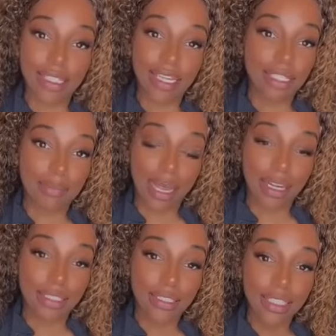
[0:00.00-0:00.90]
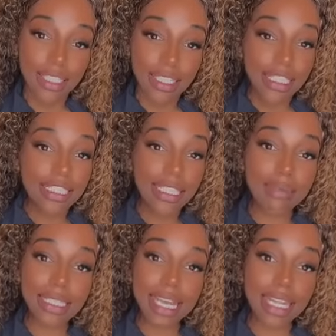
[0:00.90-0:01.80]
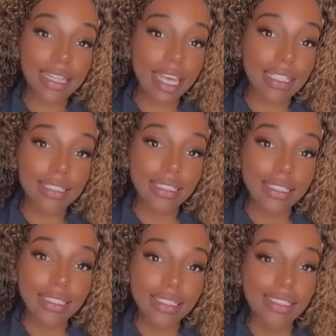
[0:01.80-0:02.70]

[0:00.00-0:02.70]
9 kids out of somebody? She must got that.